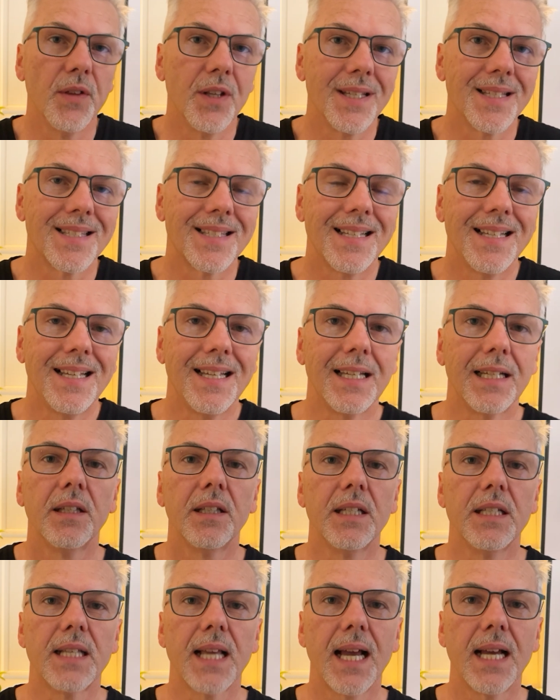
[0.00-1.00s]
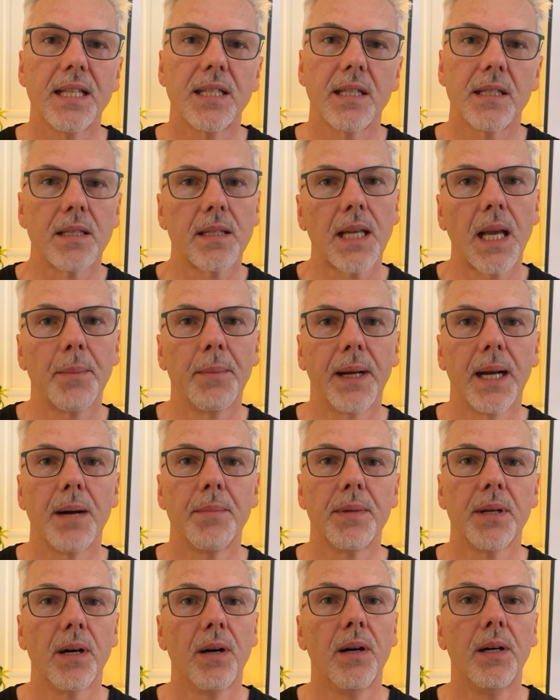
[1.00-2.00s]
they're seeing these hazards coming up
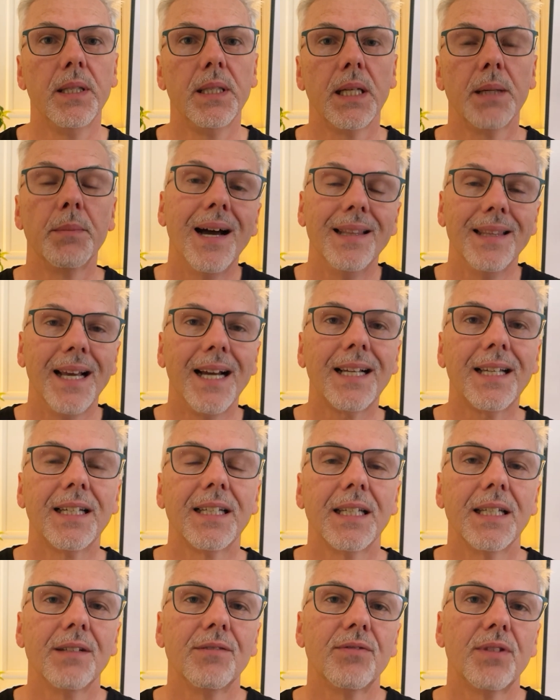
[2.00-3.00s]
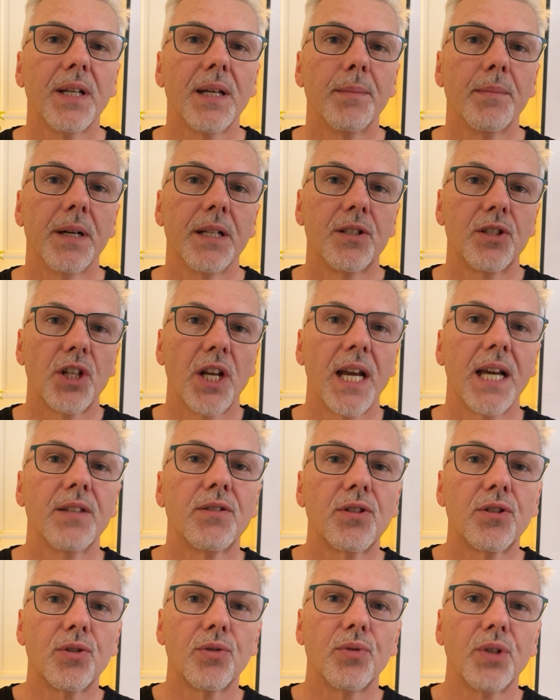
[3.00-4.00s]
behind them, and that can give them a
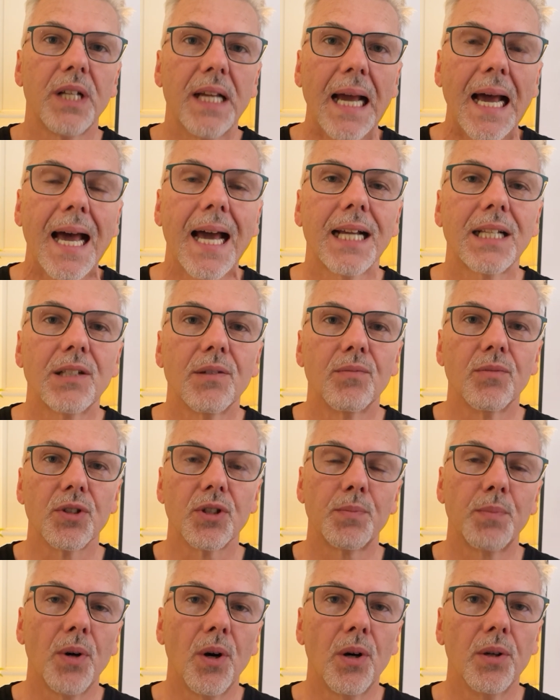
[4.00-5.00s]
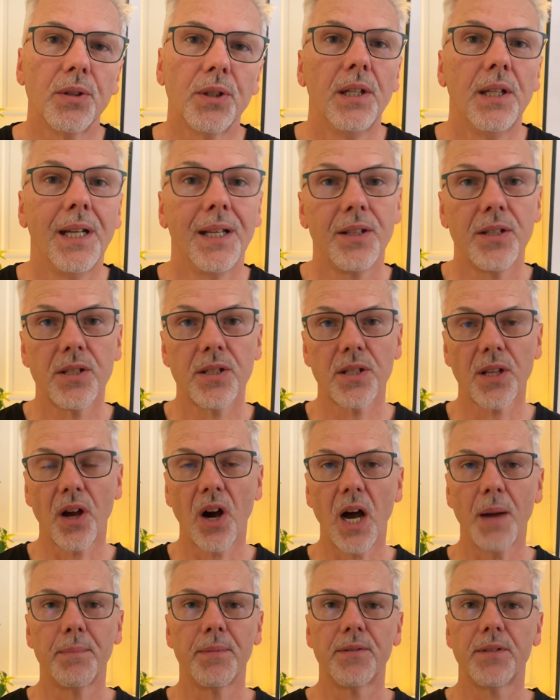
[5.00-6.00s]
chance to react and respond. Now, this is a
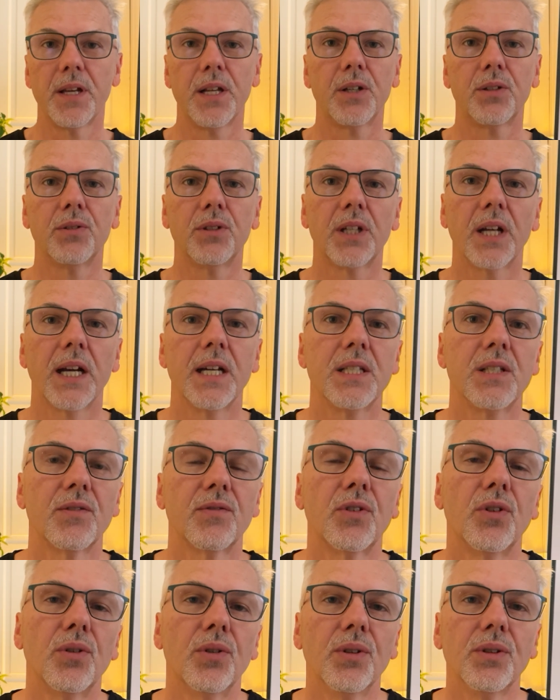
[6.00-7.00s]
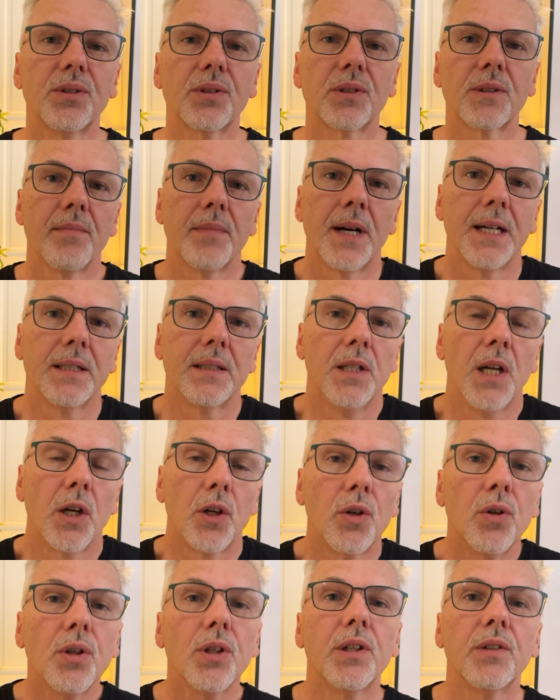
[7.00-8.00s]
hypothetical case, of course, but
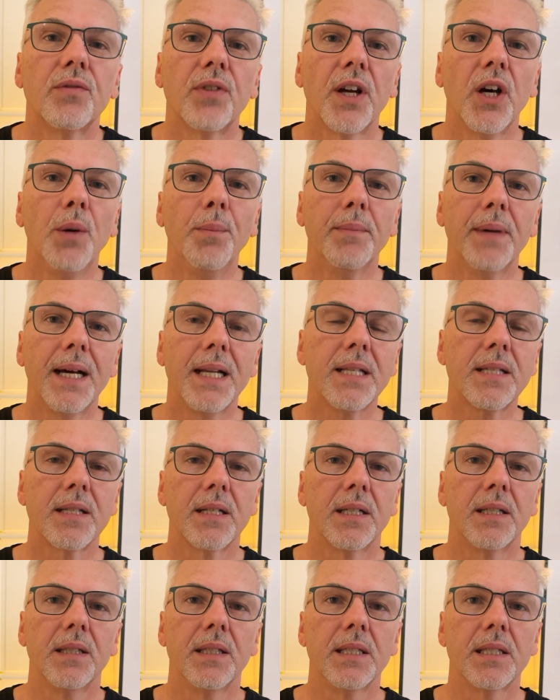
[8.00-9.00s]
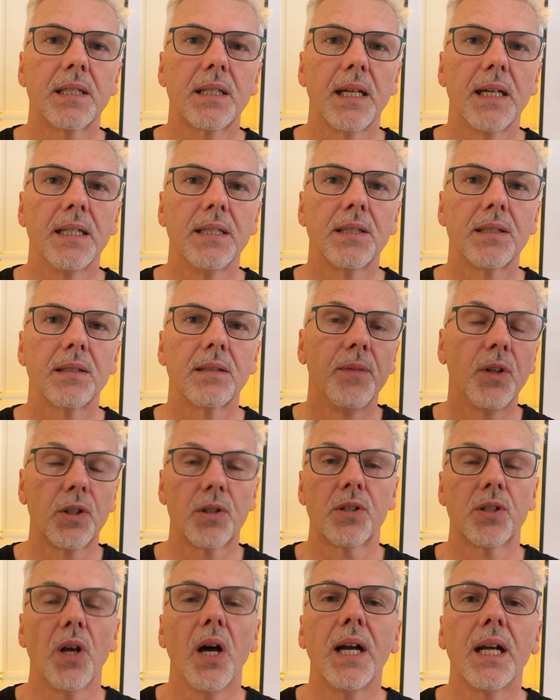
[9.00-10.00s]
could it have helped Madison in this case?
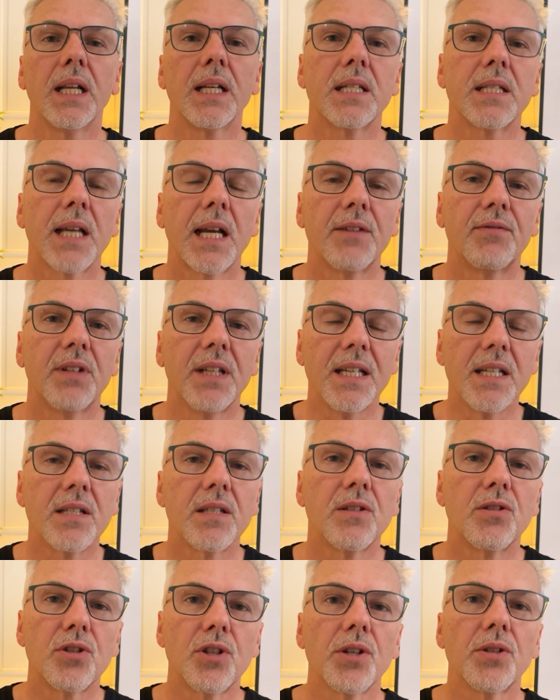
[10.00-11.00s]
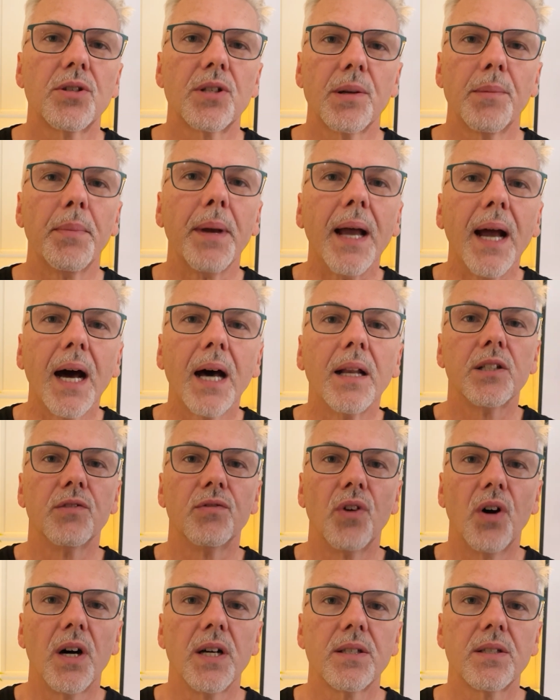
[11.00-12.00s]
Look, cycling safety isn't just about
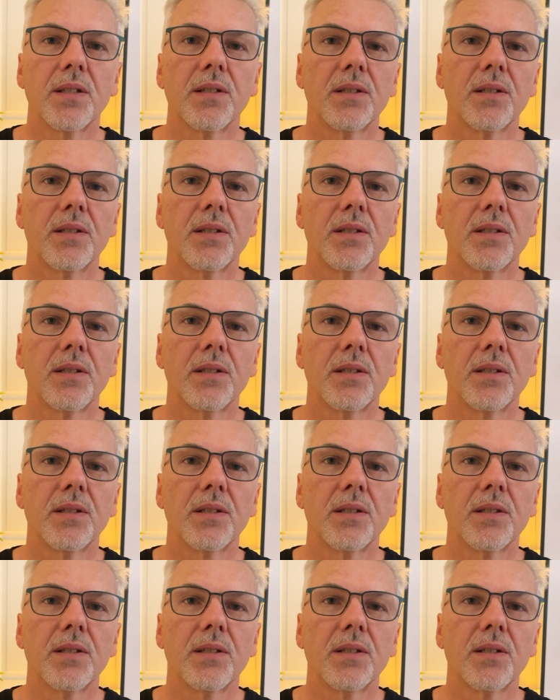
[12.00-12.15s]
devices.